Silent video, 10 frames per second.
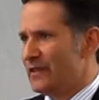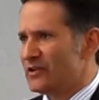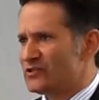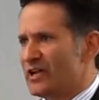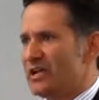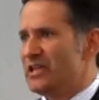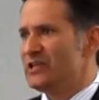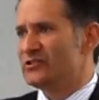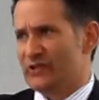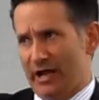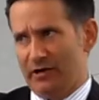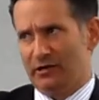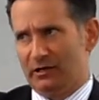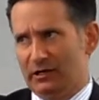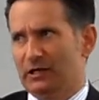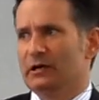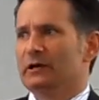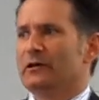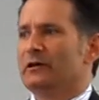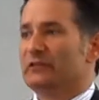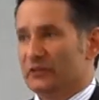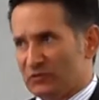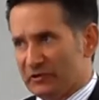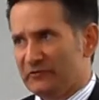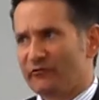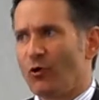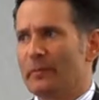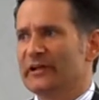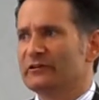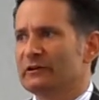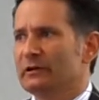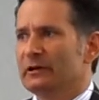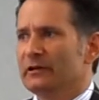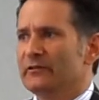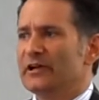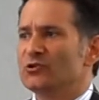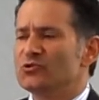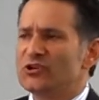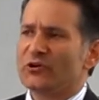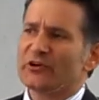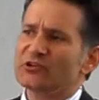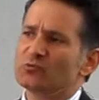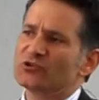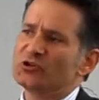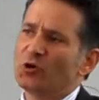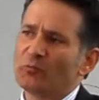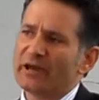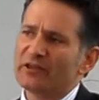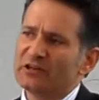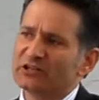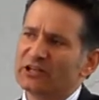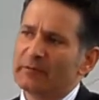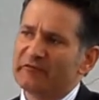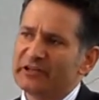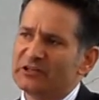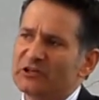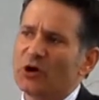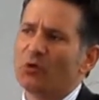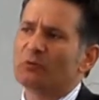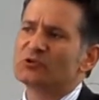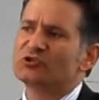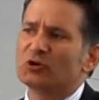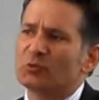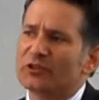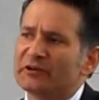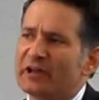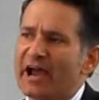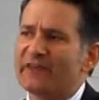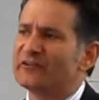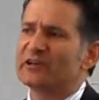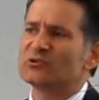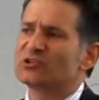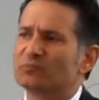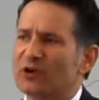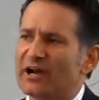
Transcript: And they say he said, the informant, that Gutierrez was known by the nickname of Indio and was good with a knife, and he was